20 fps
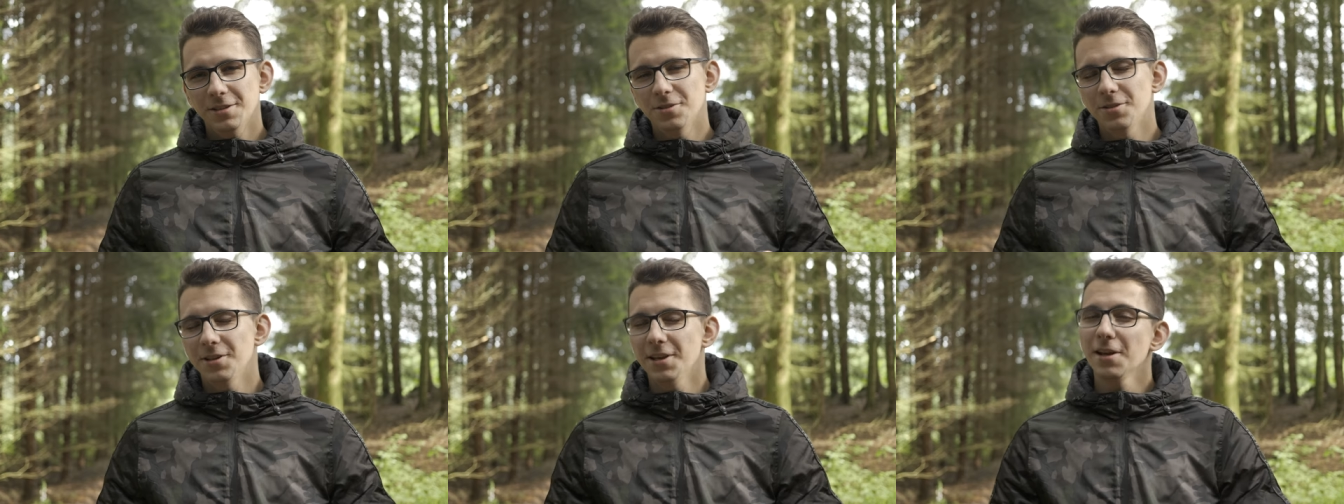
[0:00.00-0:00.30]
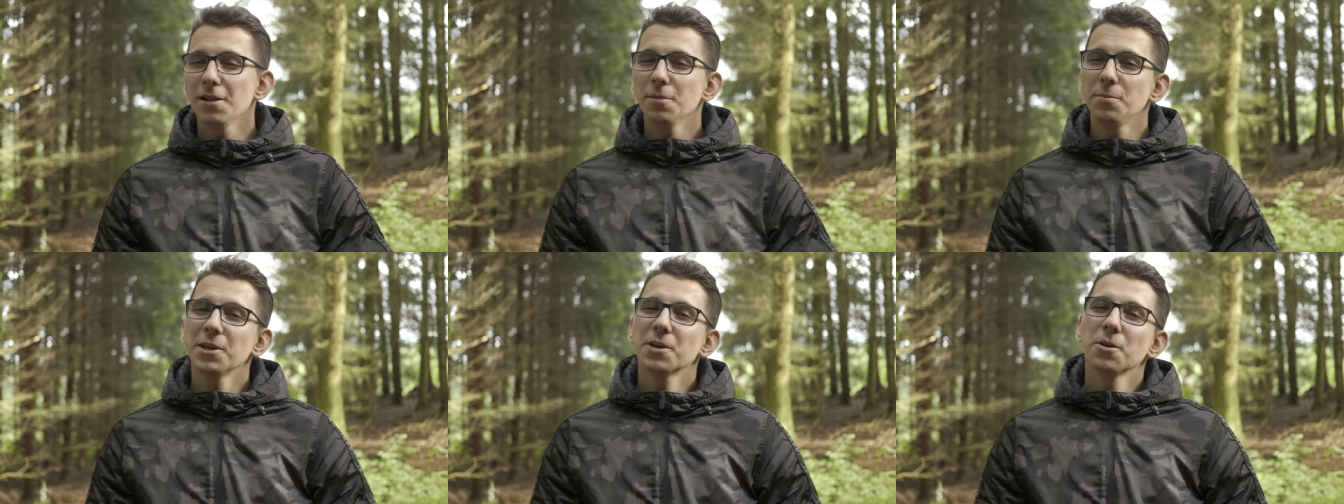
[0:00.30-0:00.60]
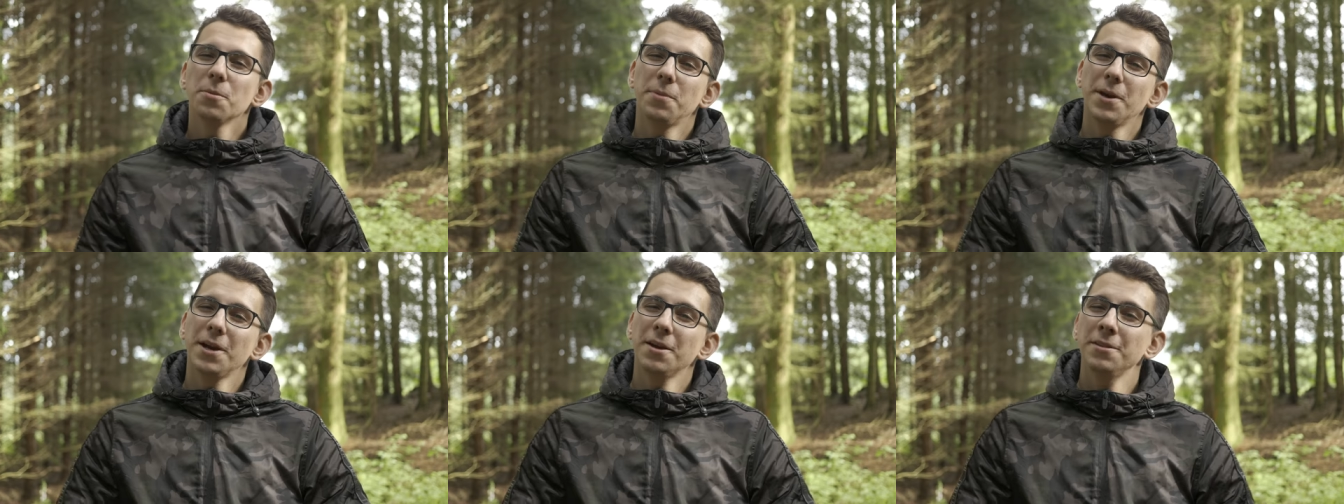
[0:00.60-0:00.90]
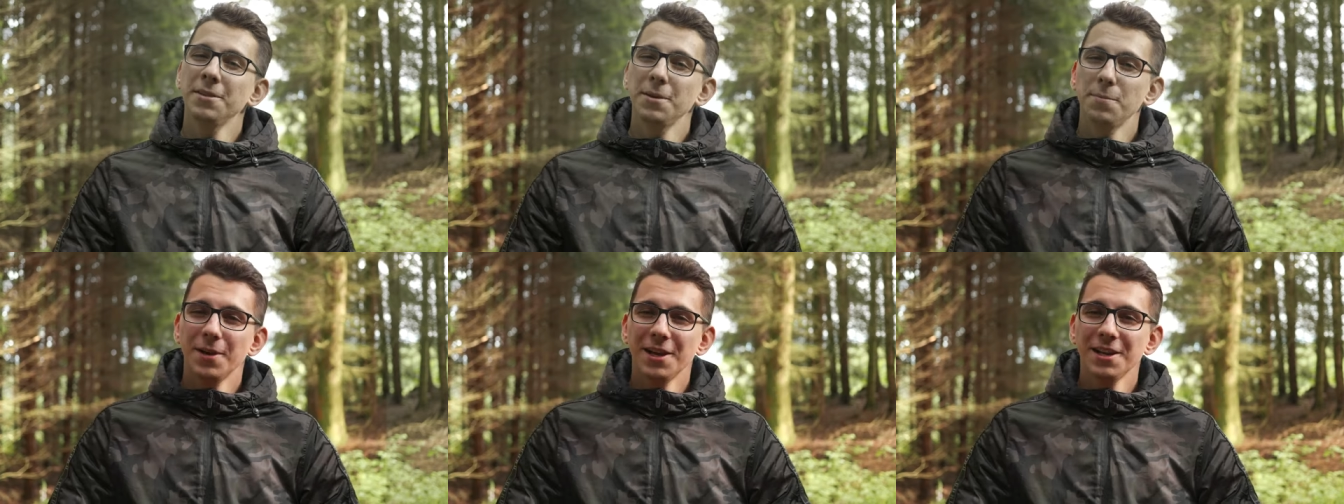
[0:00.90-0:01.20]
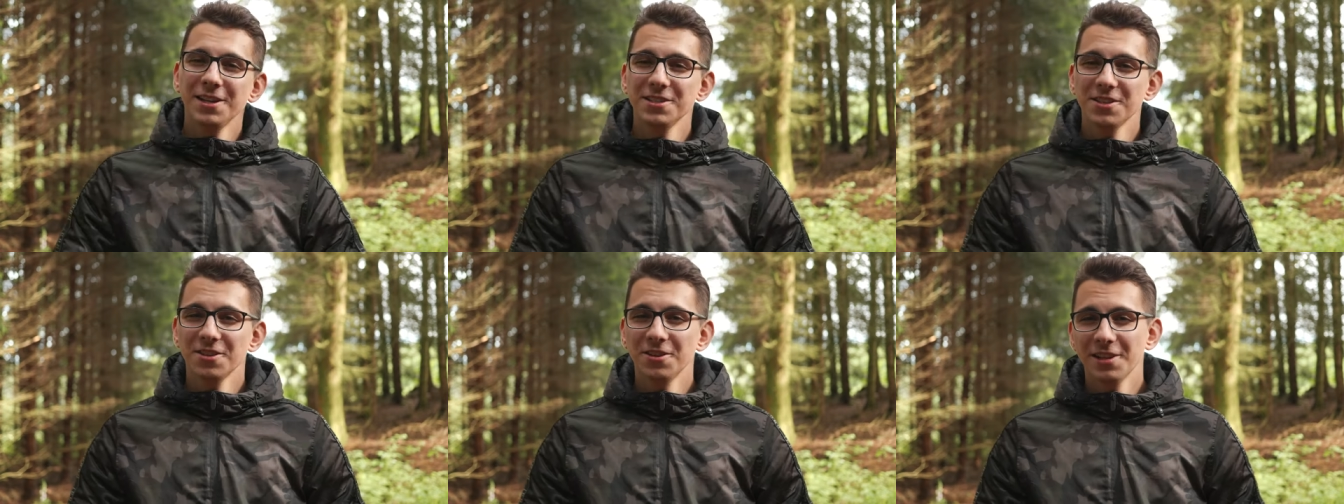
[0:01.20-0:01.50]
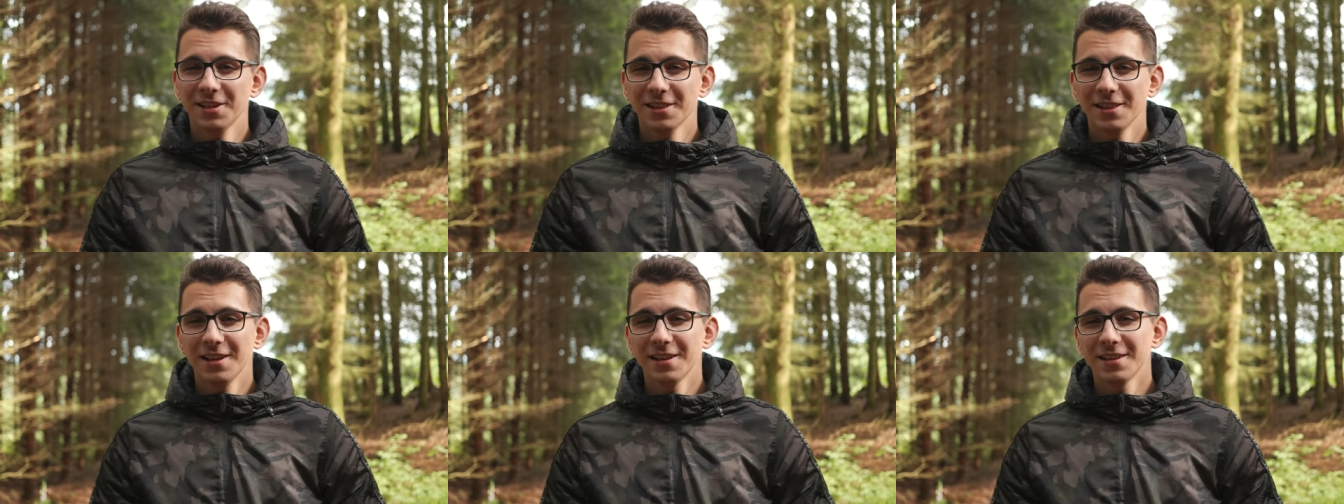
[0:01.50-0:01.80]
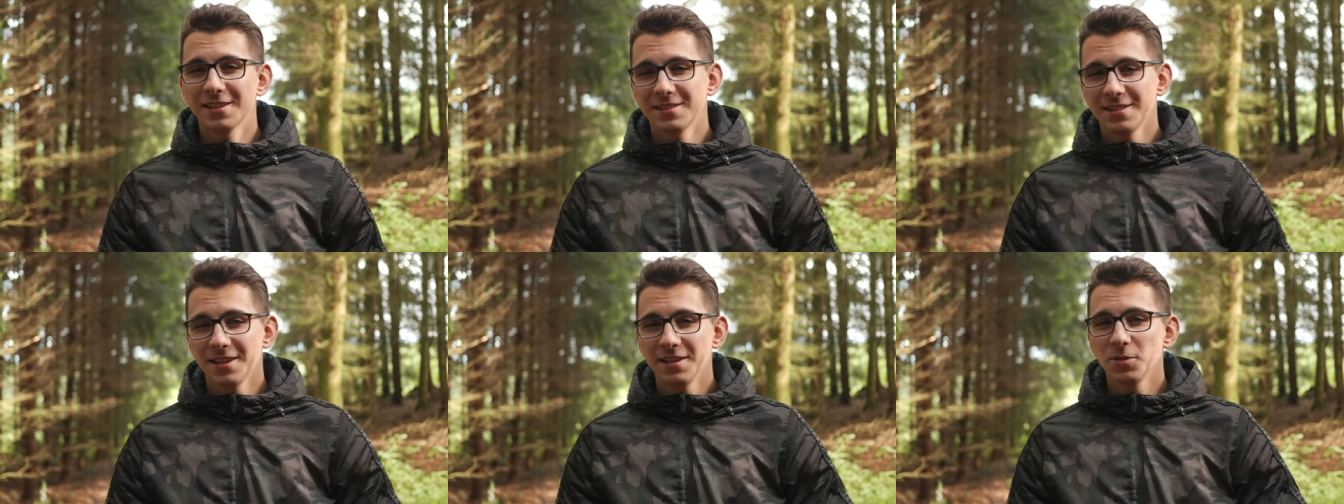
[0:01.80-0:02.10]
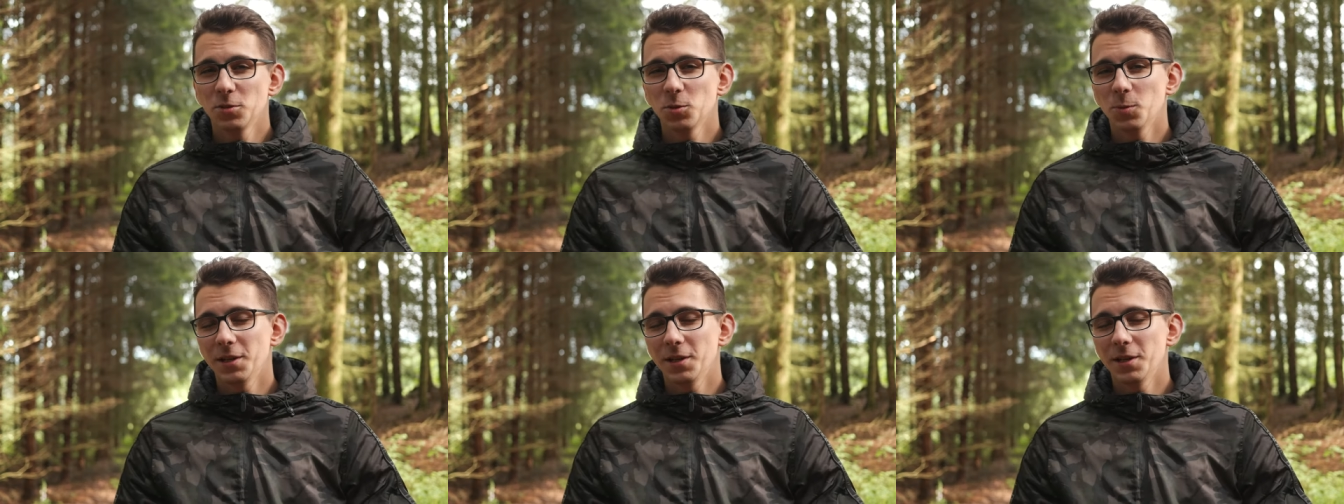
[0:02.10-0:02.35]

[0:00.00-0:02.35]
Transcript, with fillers: And if you're interested in how I color grade my videos,